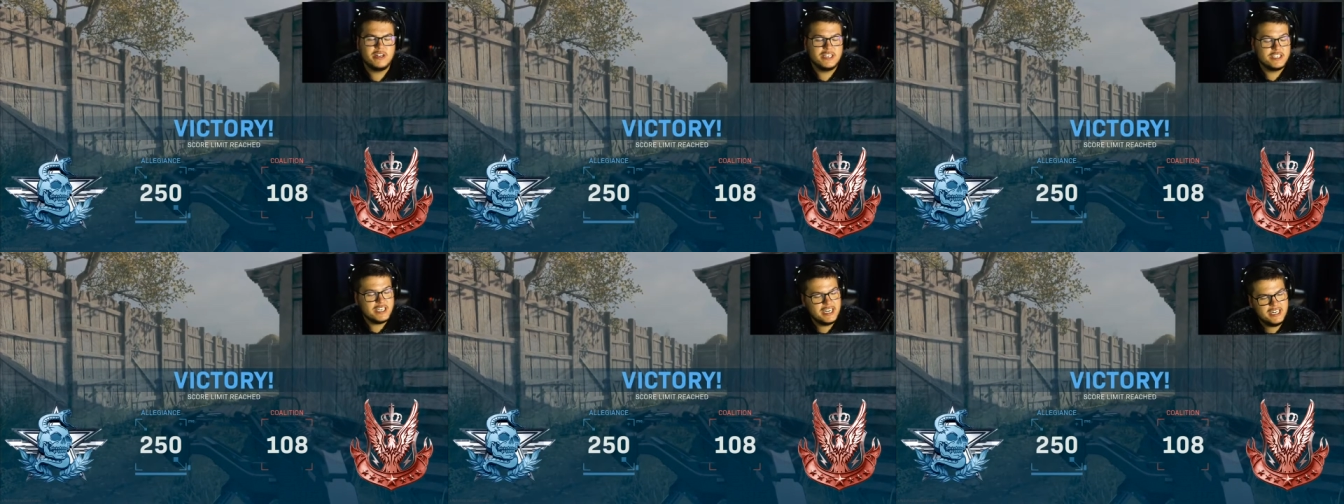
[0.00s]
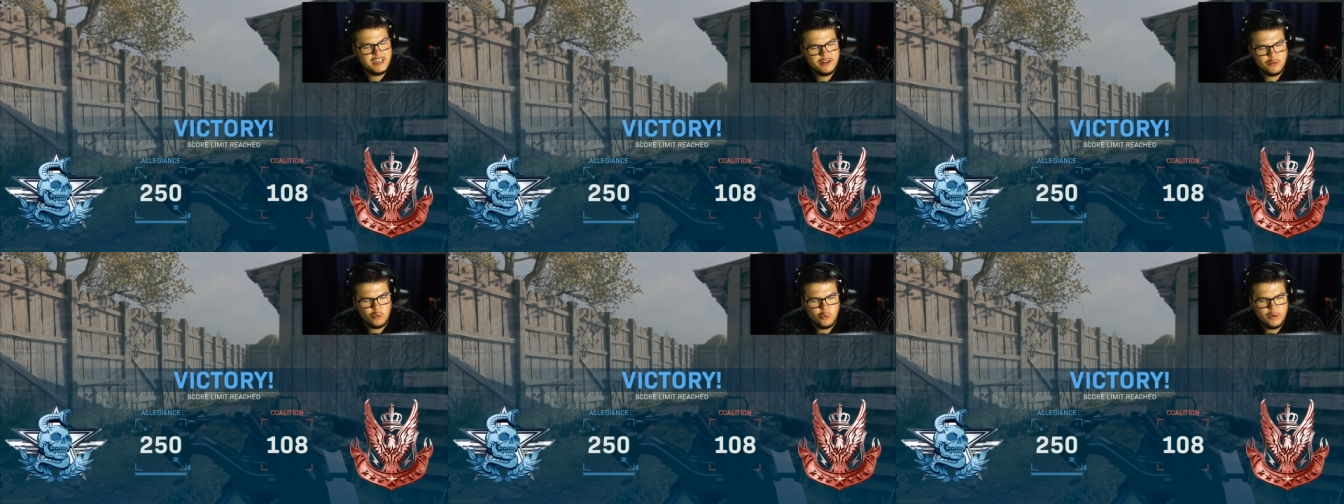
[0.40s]
It's kind
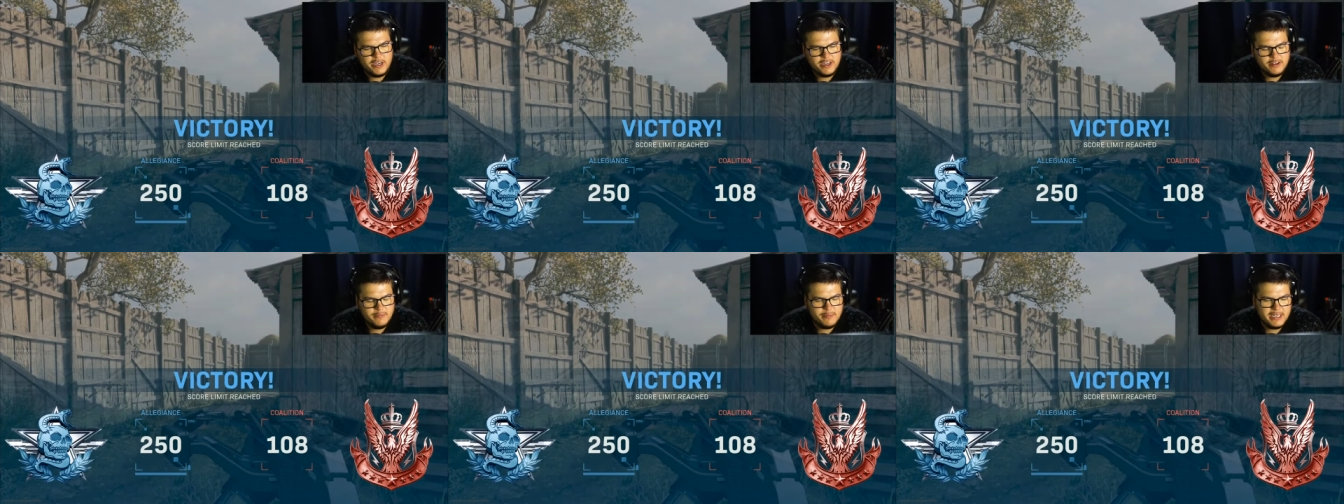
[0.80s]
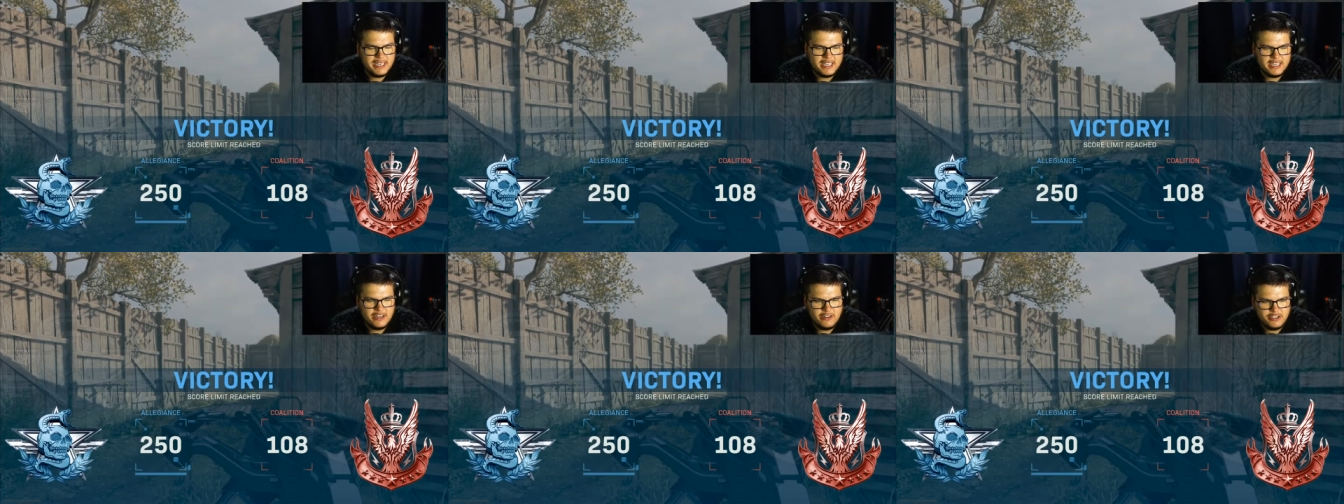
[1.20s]
of weird, but
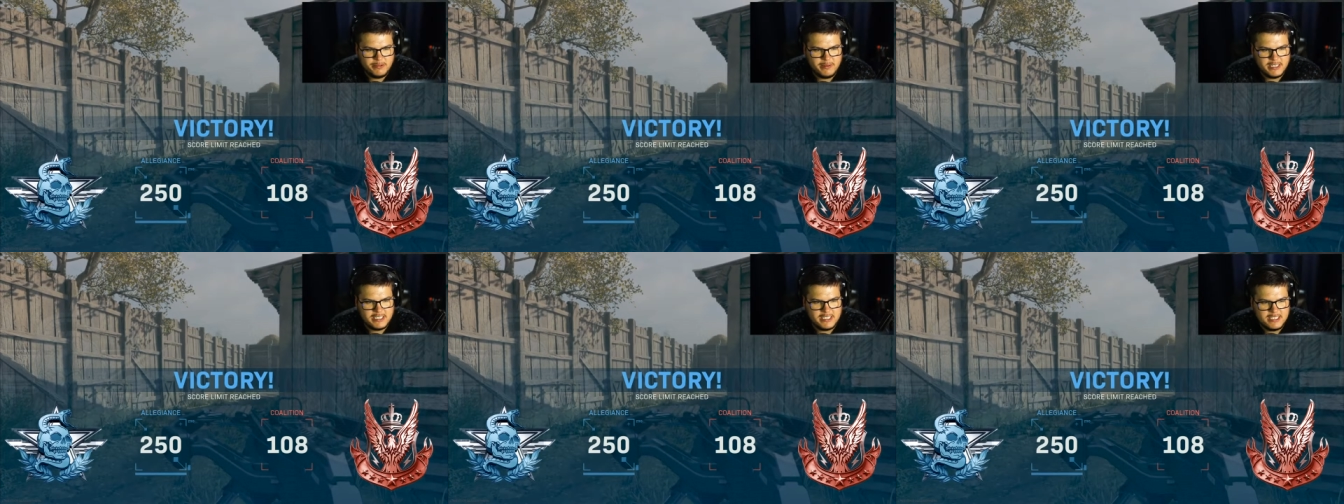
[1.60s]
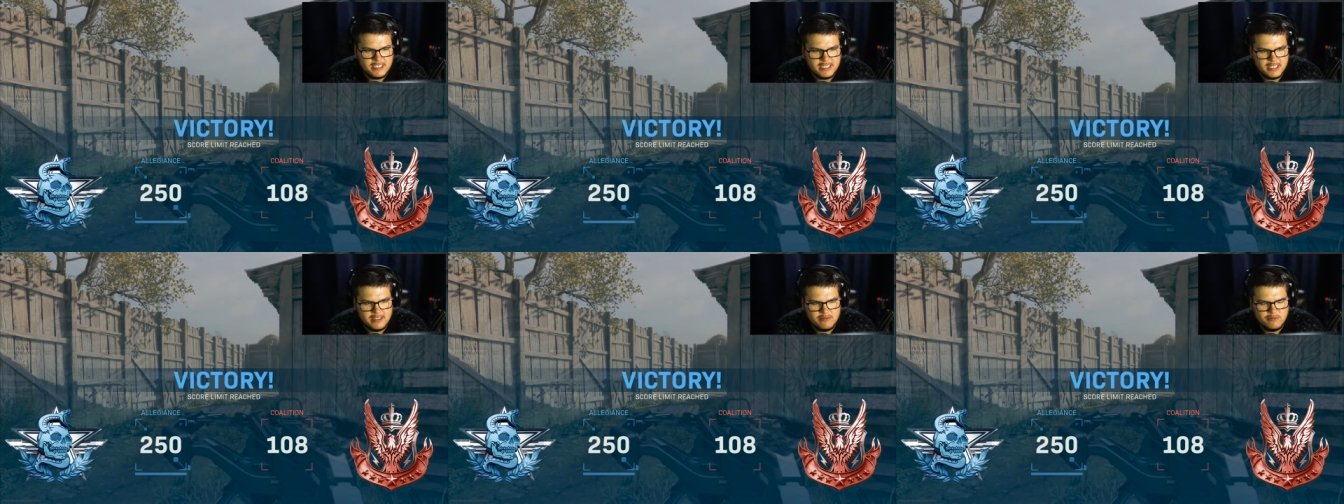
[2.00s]
it also makes sense
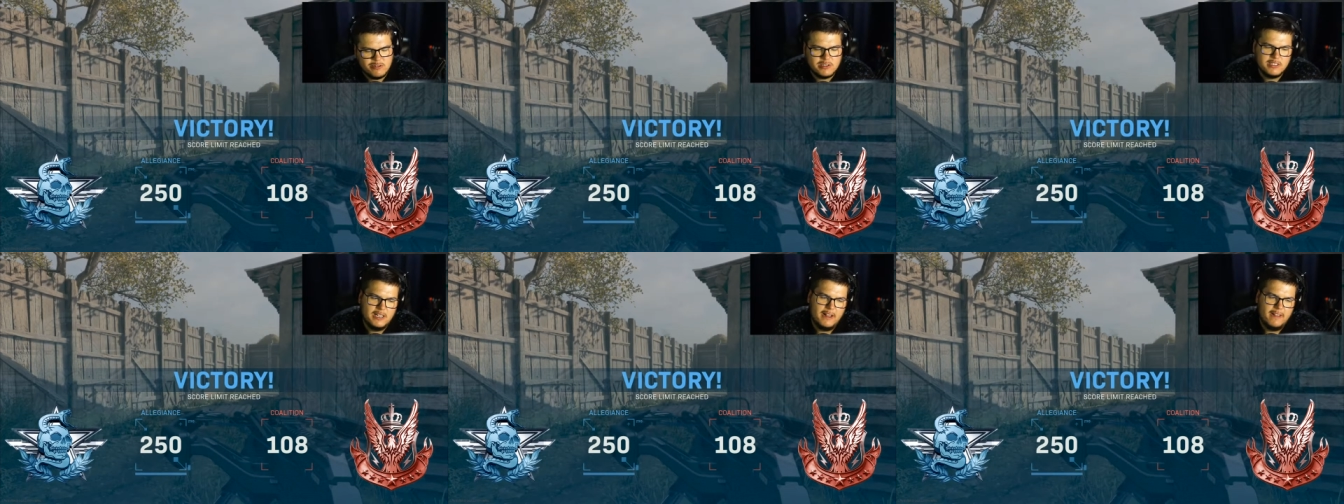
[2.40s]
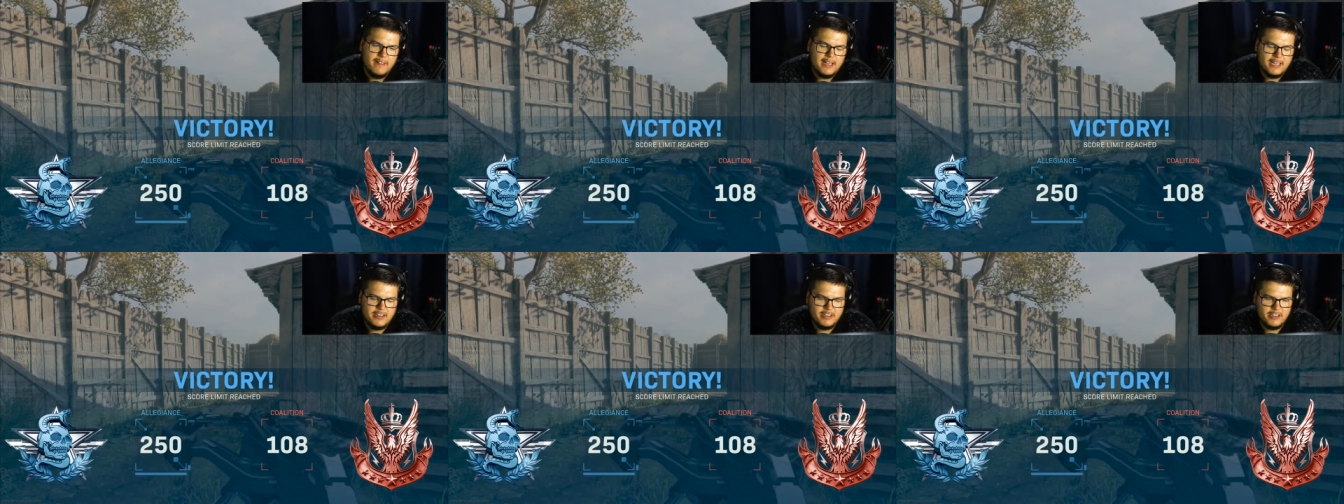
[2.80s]
that, well,
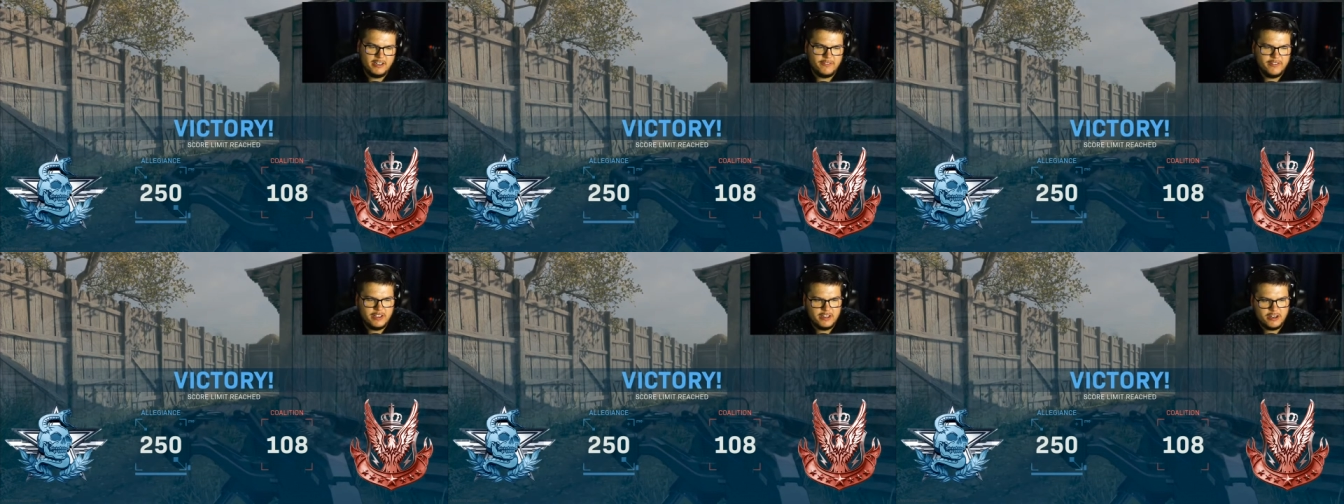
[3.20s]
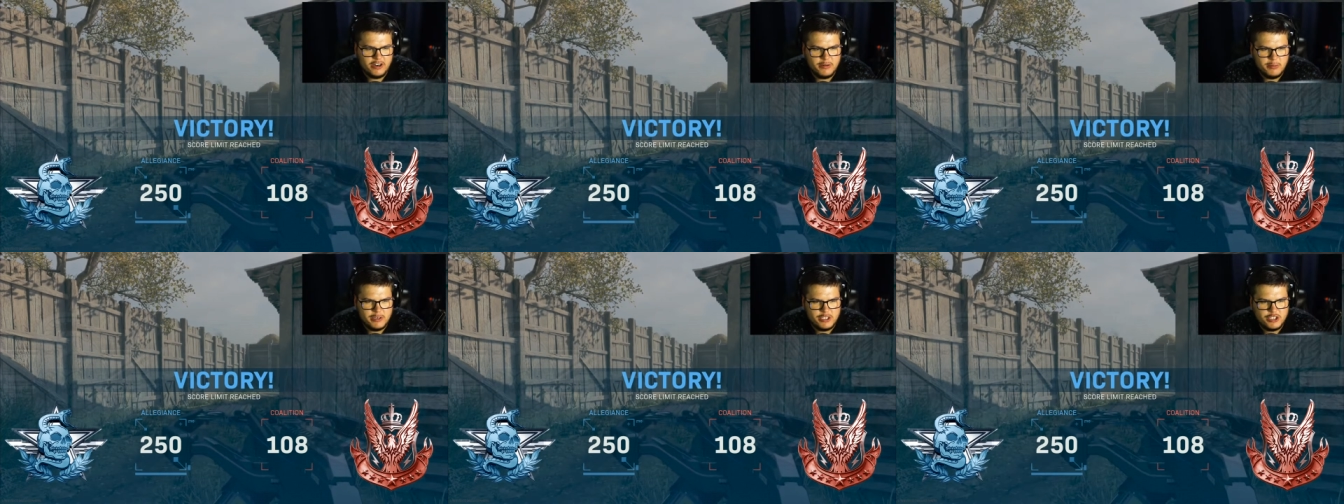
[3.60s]
I don't know. I feel like the
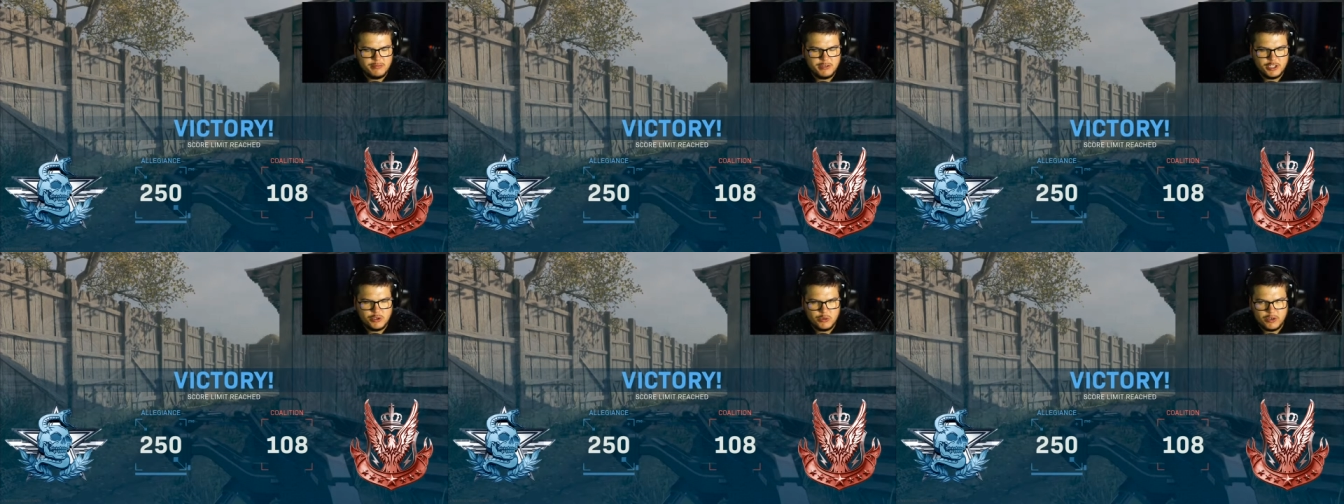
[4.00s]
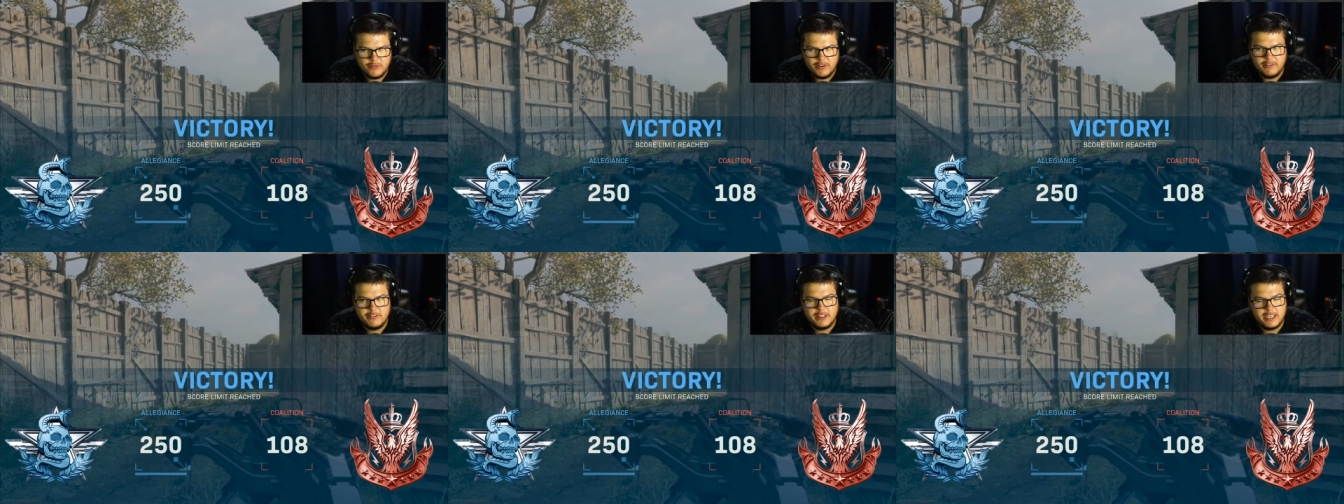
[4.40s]
hard point should be shorter if
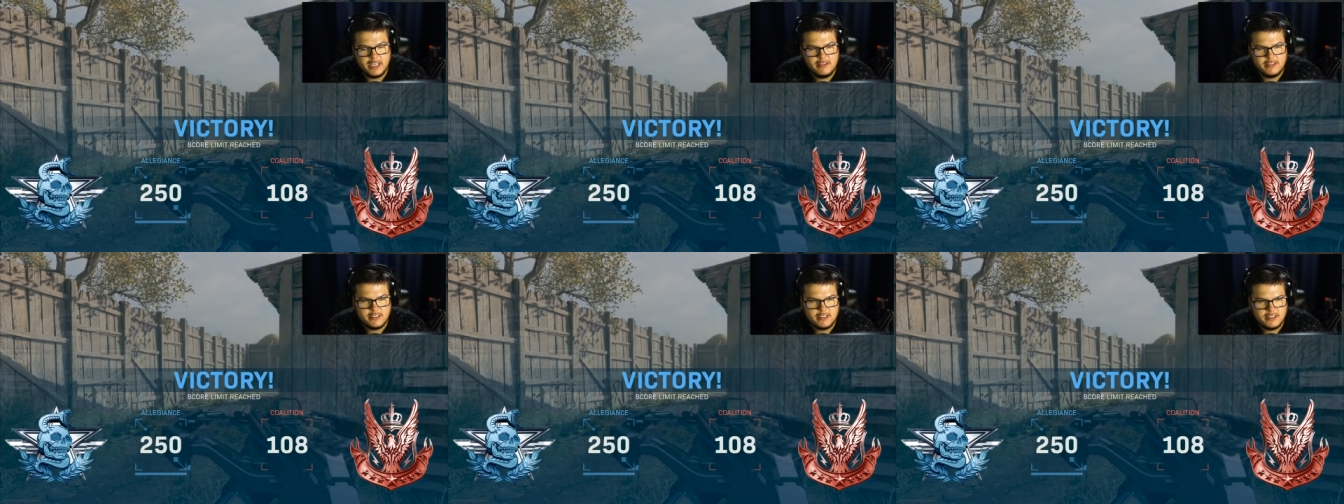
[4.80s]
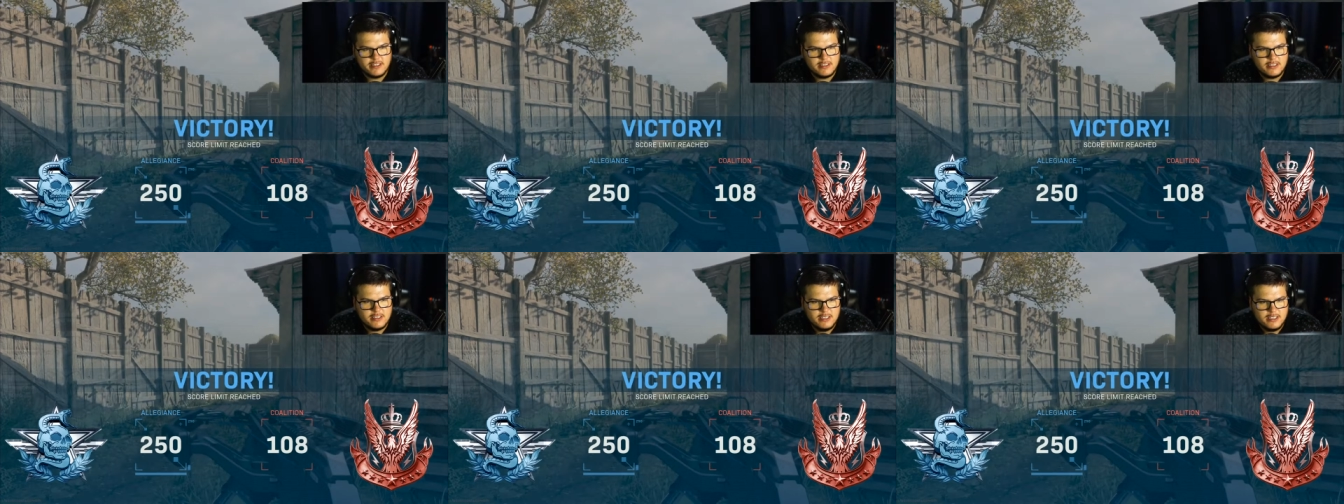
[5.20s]
everything else
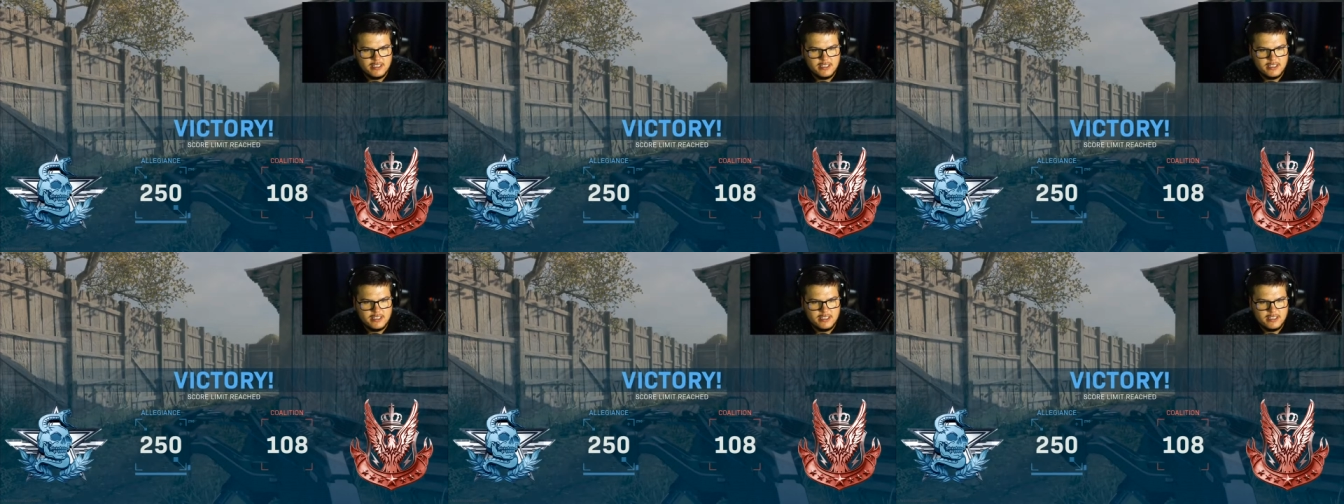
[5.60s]
is.